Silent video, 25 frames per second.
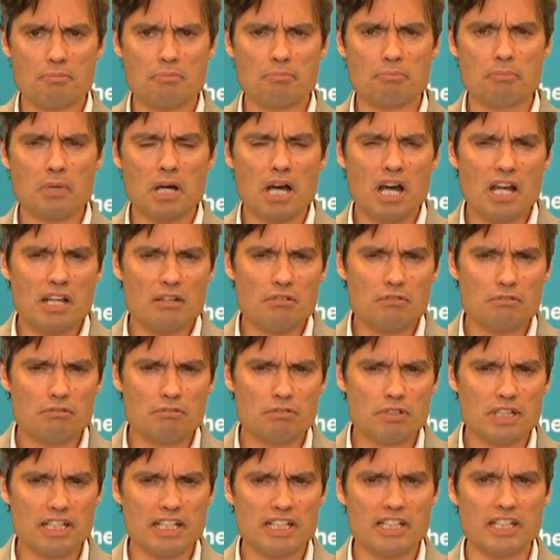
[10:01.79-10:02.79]
my
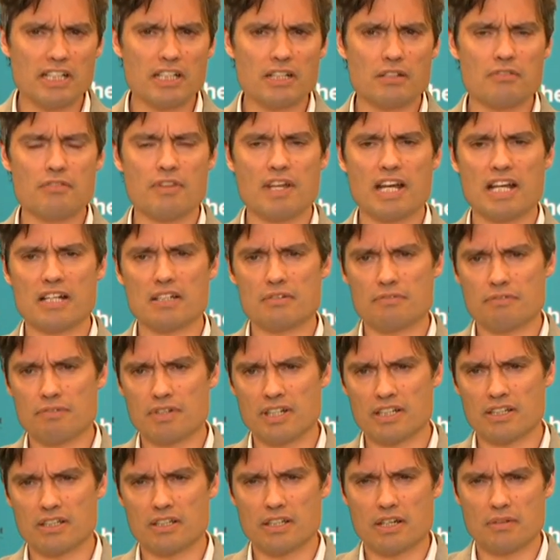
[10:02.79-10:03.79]
reading of that, in
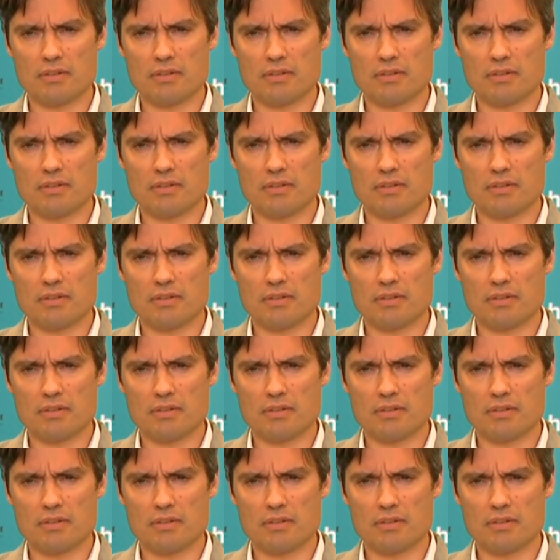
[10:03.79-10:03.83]
fact,